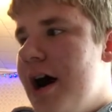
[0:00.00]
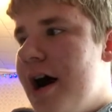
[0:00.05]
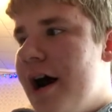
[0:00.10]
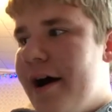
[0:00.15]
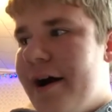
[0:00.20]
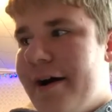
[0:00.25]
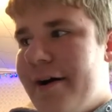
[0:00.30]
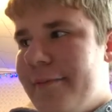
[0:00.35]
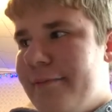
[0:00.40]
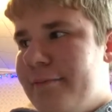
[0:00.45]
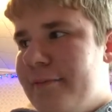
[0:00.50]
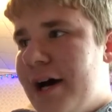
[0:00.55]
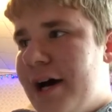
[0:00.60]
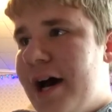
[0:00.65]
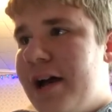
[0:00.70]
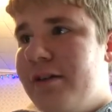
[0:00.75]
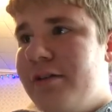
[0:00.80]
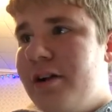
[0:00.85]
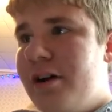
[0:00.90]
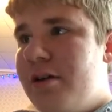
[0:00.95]
I
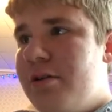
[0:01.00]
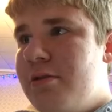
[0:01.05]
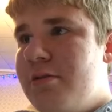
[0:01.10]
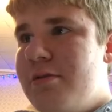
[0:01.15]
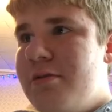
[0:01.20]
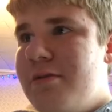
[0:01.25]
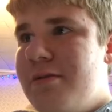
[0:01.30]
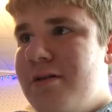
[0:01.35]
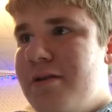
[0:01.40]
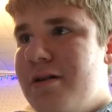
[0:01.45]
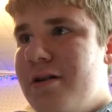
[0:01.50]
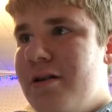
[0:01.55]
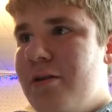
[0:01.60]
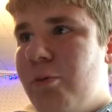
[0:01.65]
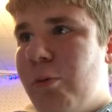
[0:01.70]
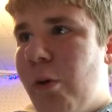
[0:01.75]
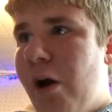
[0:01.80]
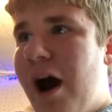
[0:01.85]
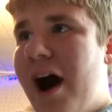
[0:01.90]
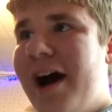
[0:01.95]
don't know
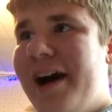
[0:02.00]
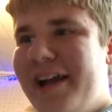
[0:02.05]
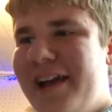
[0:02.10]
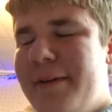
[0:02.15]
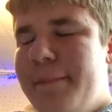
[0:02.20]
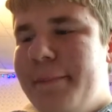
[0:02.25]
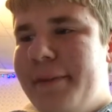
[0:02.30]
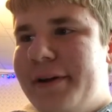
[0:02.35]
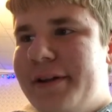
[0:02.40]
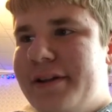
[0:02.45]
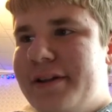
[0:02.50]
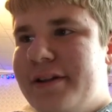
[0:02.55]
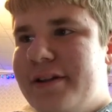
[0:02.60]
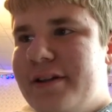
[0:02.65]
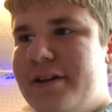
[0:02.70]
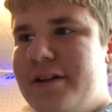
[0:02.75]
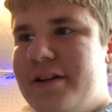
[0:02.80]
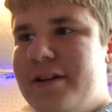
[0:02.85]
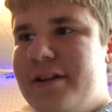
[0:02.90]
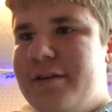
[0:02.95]
why, but
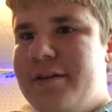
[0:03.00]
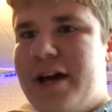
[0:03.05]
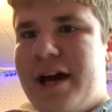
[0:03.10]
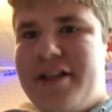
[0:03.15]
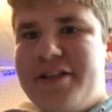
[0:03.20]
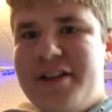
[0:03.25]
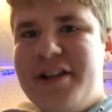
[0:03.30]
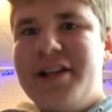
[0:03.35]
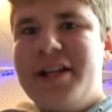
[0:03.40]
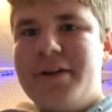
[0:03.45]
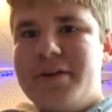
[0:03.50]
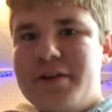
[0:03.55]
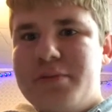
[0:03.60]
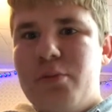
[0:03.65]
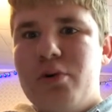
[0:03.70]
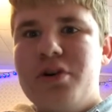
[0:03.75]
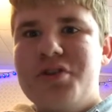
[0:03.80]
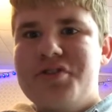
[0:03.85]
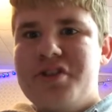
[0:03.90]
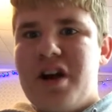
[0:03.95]
I think there is
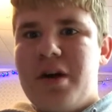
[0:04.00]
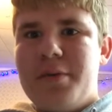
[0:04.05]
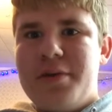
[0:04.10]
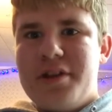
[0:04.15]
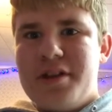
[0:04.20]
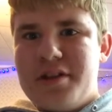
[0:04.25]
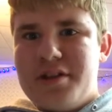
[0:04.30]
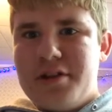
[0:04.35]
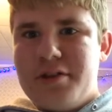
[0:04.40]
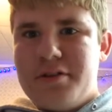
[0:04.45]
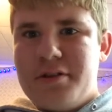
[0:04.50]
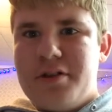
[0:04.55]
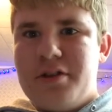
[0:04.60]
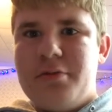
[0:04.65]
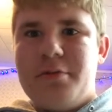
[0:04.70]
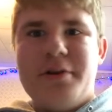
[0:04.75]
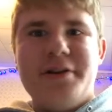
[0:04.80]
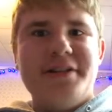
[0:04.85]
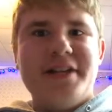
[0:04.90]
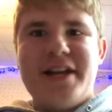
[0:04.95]
more drama this year than
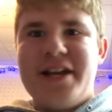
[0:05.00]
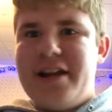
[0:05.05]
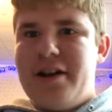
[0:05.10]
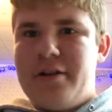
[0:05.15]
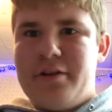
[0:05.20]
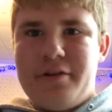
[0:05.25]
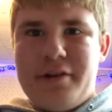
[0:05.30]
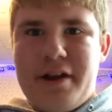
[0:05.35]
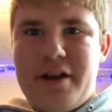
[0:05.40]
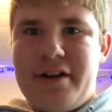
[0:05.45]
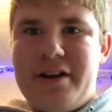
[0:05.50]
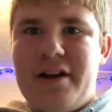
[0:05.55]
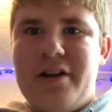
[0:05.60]
there was any other year.